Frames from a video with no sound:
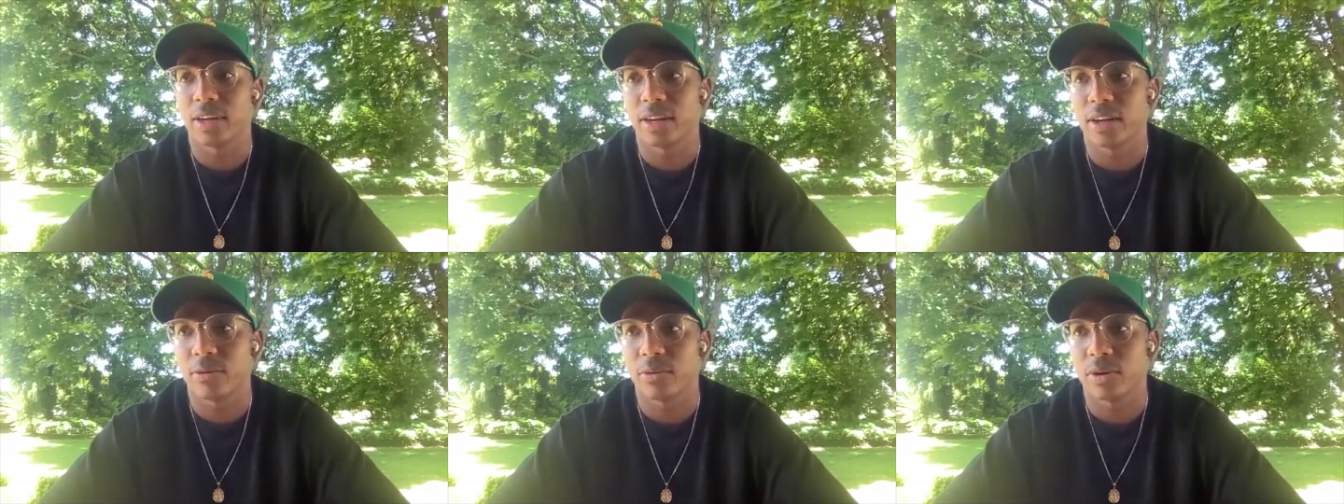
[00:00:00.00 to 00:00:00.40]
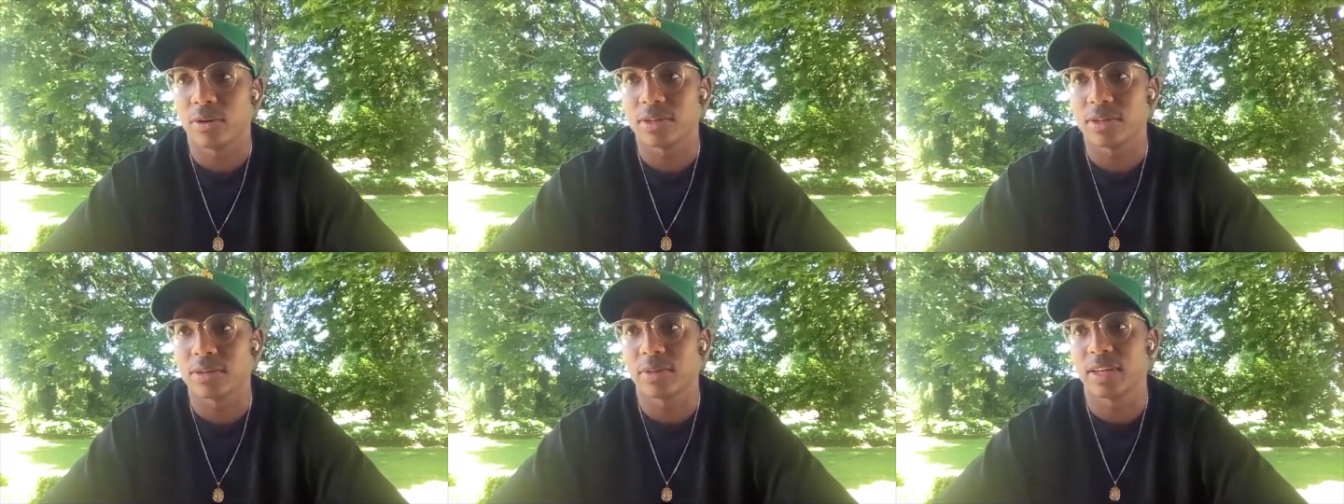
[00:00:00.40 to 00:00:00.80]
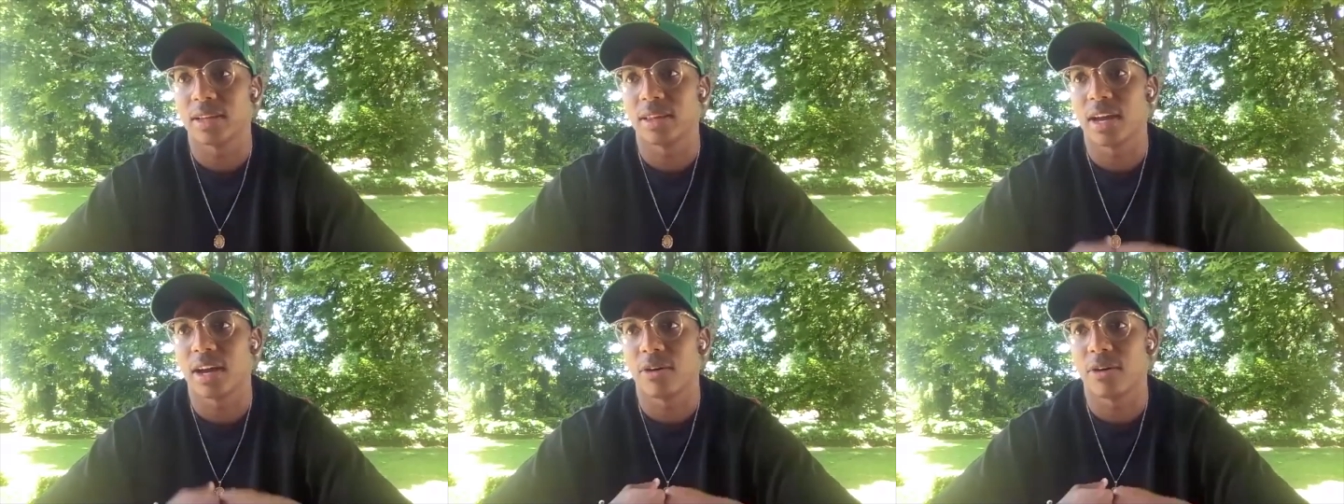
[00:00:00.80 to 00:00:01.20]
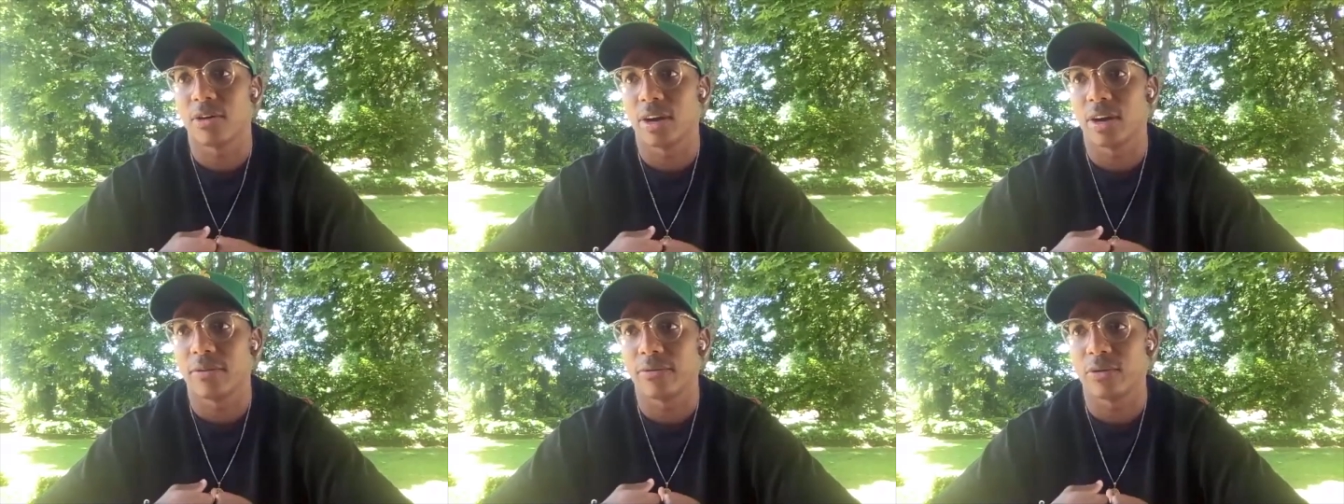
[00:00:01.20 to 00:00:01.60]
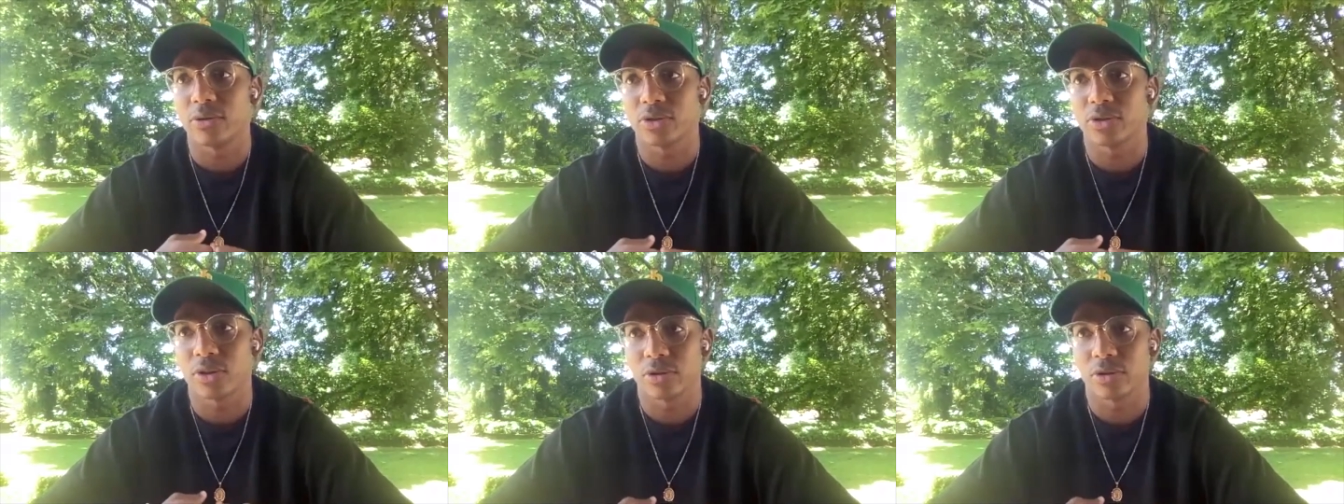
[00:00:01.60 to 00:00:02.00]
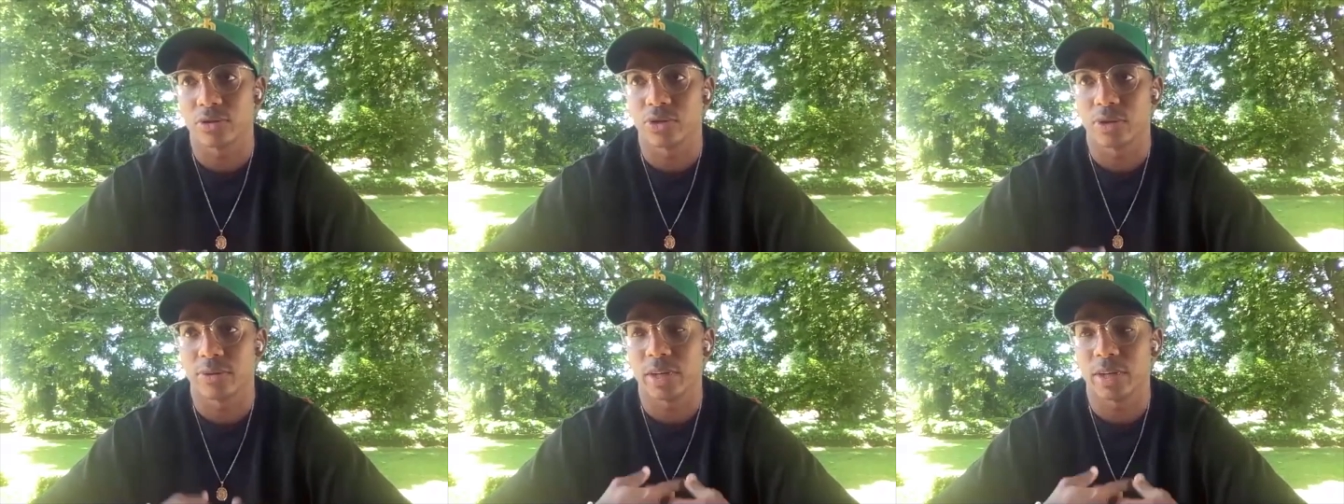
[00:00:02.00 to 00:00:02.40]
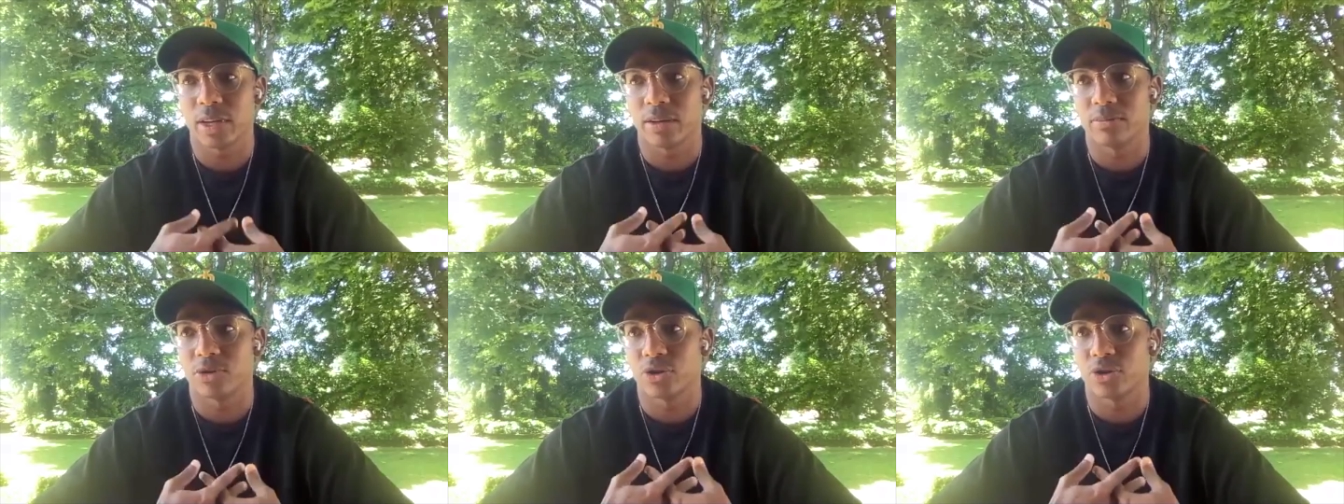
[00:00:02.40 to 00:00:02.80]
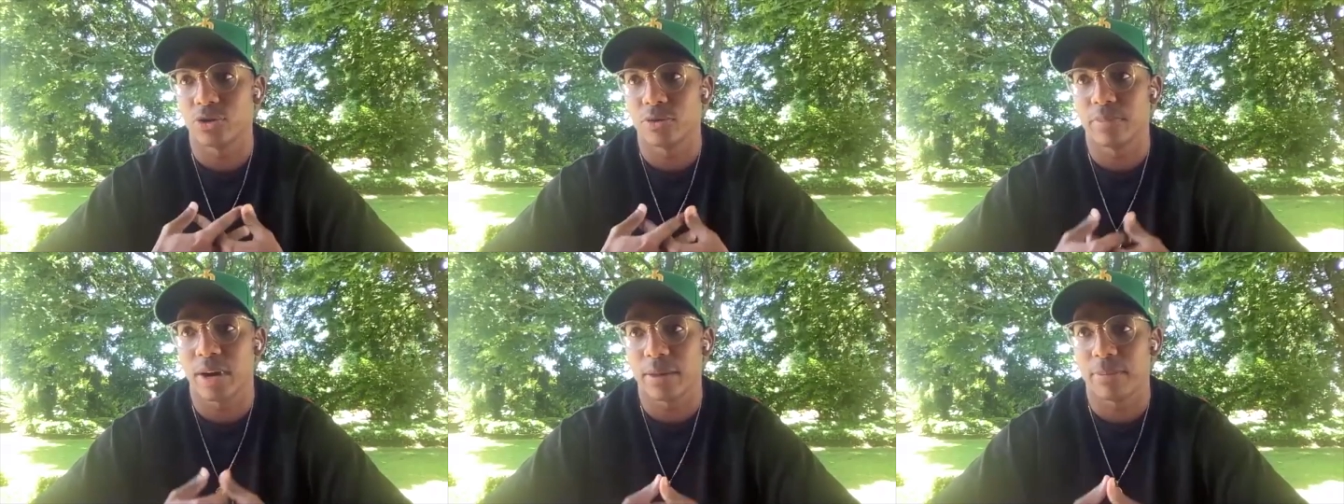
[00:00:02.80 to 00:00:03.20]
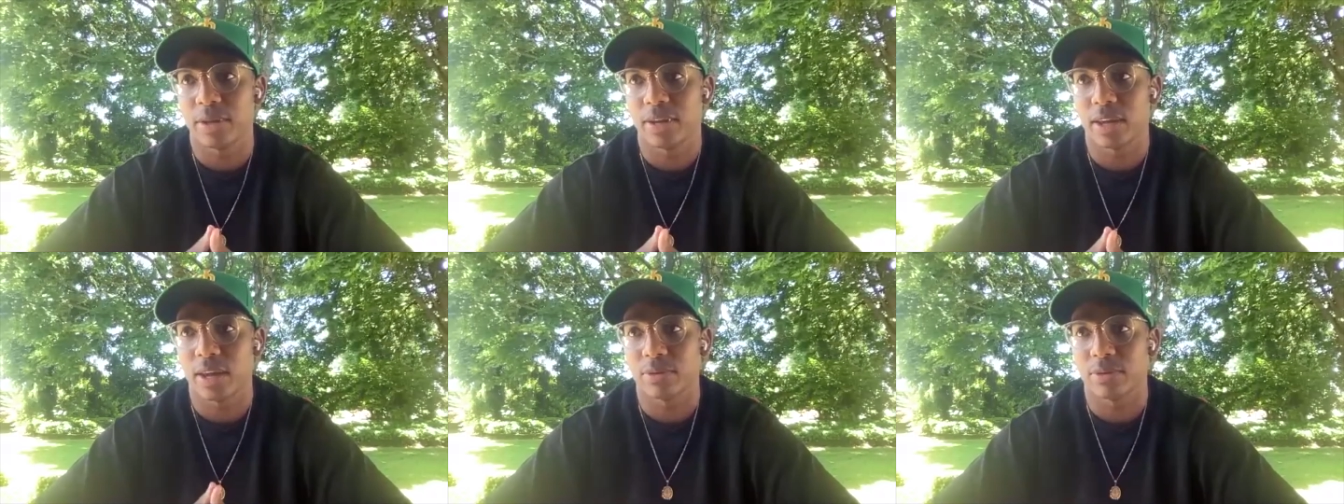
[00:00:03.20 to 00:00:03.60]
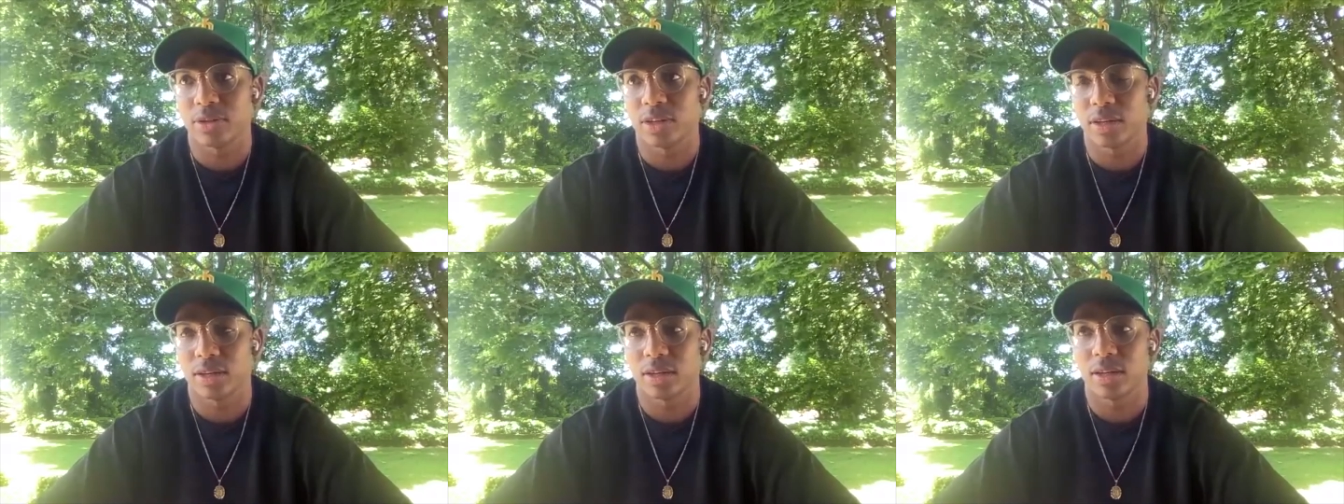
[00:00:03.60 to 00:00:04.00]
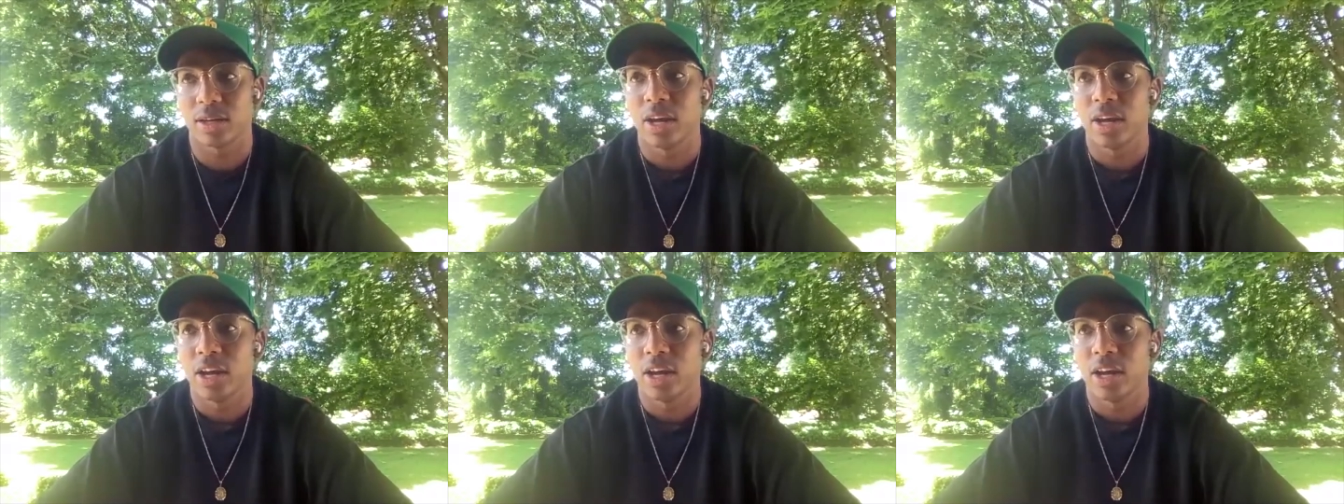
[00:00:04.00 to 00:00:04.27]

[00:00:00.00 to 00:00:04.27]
and it would ultimately allow a full circle dream to come true by being able to